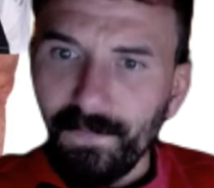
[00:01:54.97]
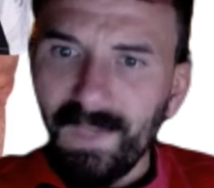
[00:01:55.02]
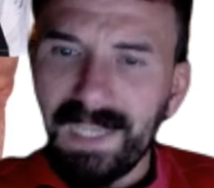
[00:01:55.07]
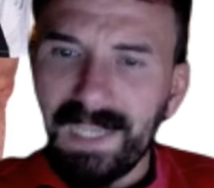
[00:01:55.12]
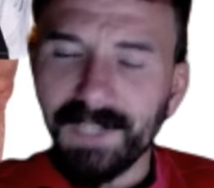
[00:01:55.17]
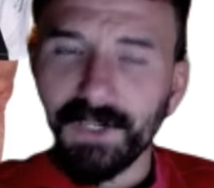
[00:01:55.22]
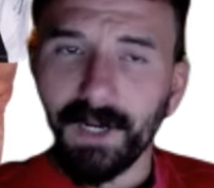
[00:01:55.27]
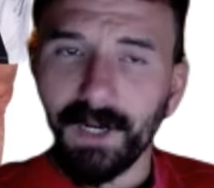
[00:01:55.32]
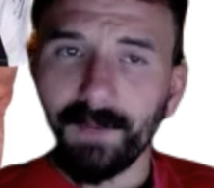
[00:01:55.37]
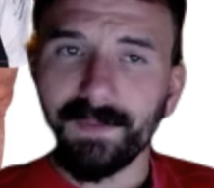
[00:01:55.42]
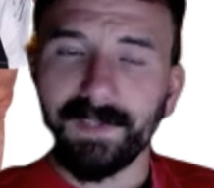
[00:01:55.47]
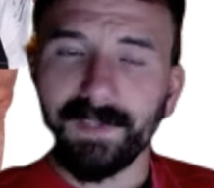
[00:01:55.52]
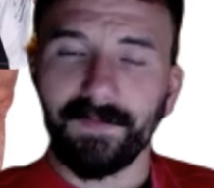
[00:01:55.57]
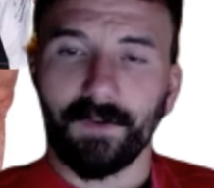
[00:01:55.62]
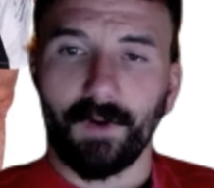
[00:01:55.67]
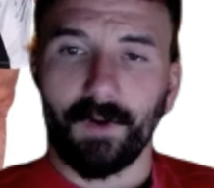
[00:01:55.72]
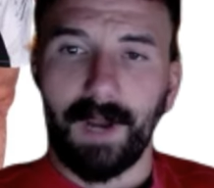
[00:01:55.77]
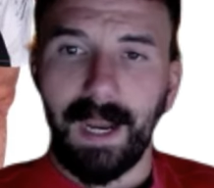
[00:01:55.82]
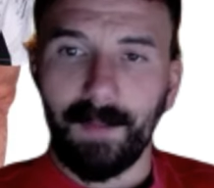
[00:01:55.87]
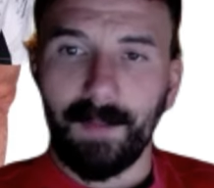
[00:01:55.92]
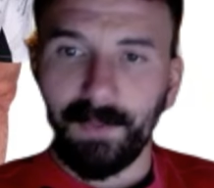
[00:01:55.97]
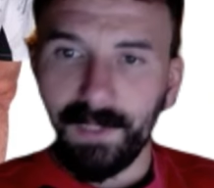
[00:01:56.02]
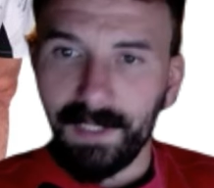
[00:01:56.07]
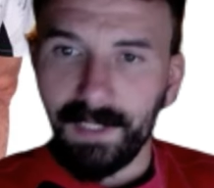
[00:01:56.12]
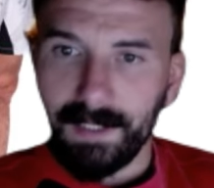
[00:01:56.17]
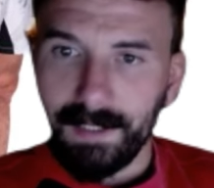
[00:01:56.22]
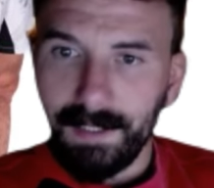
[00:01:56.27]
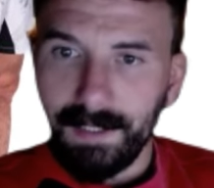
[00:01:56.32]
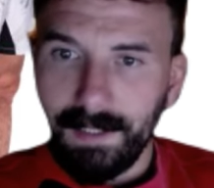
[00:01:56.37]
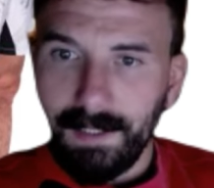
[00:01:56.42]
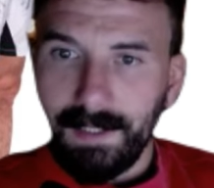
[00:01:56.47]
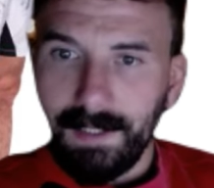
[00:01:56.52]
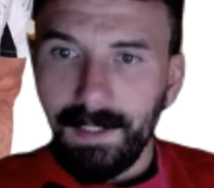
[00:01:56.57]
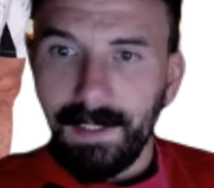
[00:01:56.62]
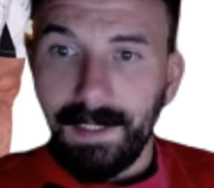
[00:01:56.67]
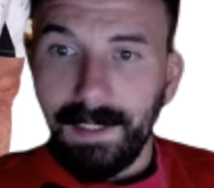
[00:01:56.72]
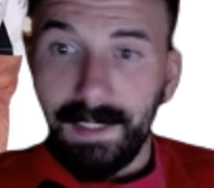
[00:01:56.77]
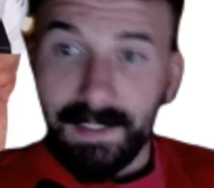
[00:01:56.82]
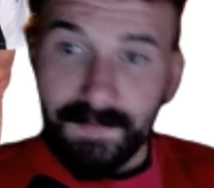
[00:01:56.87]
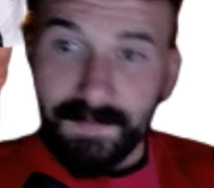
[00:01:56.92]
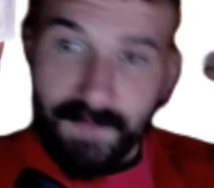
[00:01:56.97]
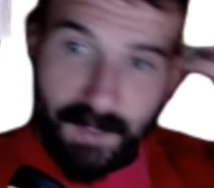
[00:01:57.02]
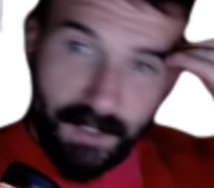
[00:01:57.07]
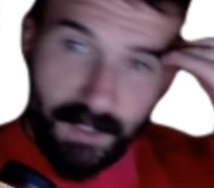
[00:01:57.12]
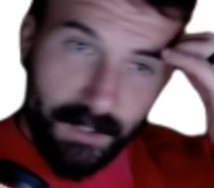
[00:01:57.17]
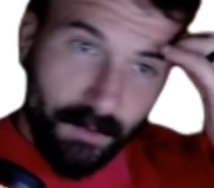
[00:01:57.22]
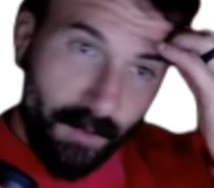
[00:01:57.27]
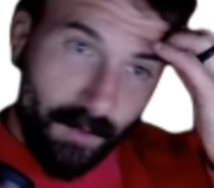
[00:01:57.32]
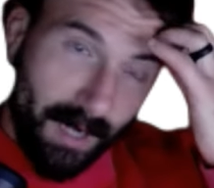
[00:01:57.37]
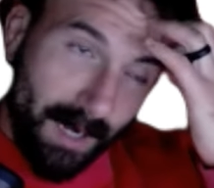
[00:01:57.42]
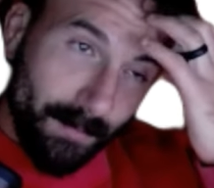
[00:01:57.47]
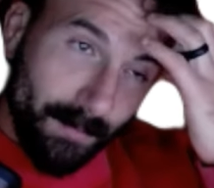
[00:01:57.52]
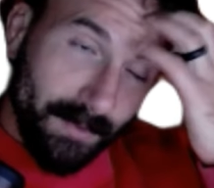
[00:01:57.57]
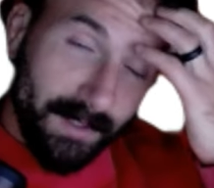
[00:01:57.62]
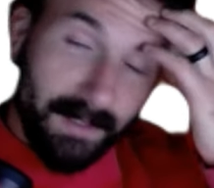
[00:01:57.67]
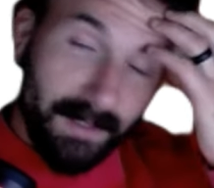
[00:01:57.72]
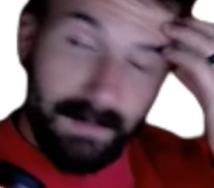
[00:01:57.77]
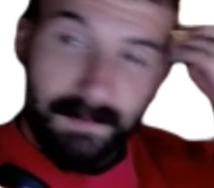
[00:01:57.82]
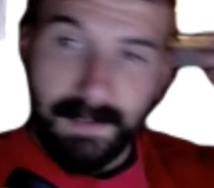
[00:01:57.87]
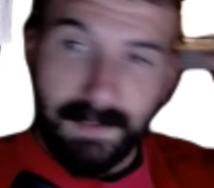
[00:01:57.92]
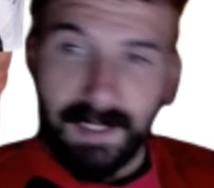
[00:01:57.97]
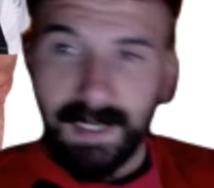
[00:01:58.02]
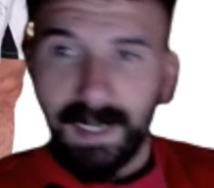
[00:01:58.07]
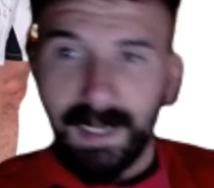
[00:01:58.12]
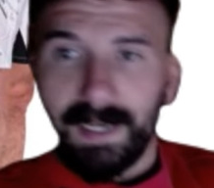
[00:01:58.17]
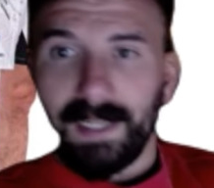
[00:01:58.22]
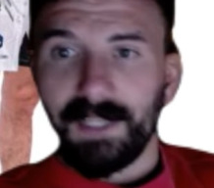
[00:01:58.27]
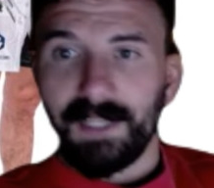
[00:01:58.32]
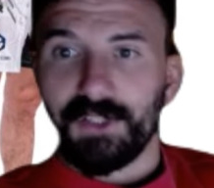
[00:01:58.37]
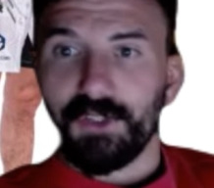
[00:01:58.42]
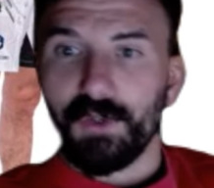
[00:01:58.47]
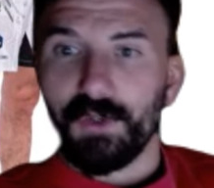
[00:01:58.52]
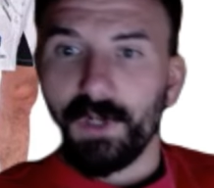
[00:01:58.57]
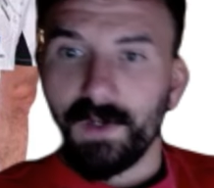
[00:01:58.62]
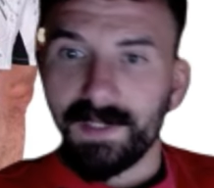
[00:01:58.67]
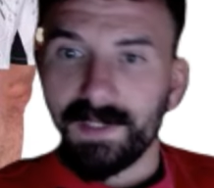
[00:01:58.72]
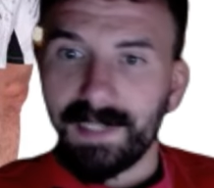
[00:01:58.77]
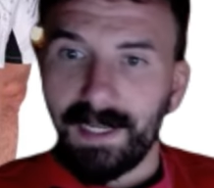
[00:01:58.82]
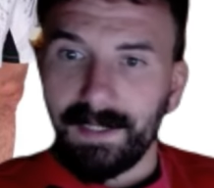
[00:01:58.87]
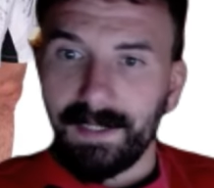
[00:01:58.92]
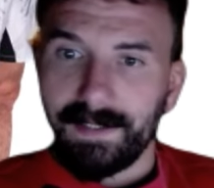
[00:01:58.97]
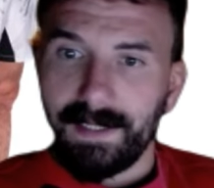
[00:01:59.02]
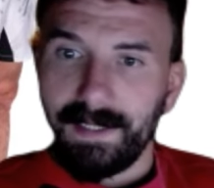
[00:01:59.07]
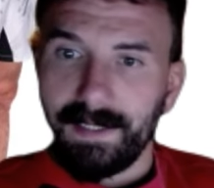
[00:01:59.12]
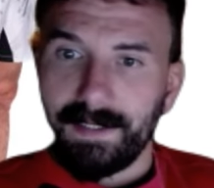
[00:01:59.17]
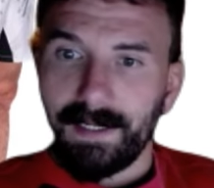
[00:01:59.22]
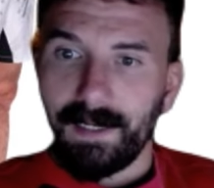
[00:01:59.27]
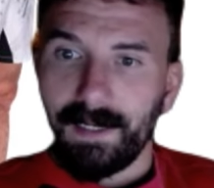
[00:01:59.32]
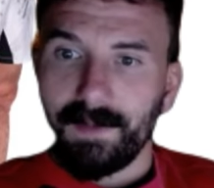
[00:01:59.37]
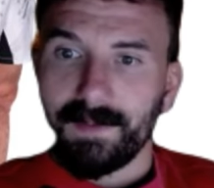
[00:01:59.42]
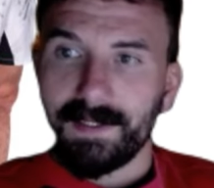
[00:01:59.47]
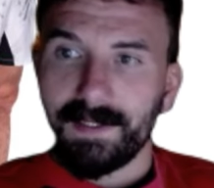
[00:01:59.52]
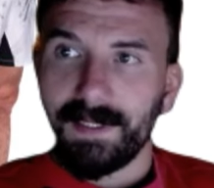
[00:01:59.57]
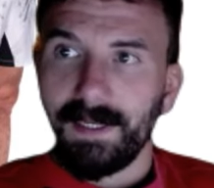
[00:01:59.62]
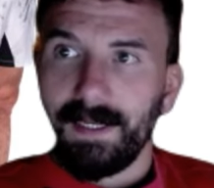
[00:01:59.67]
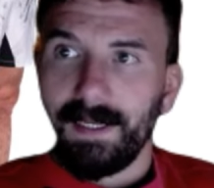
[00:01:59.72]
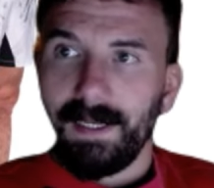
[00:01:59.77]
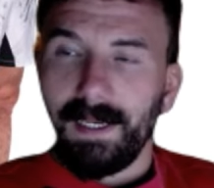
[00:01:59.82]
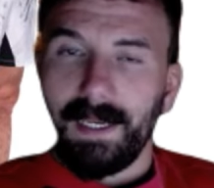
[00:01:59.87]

In terms of grappling, he has very good grappling and kind of like judo-style takedowns. He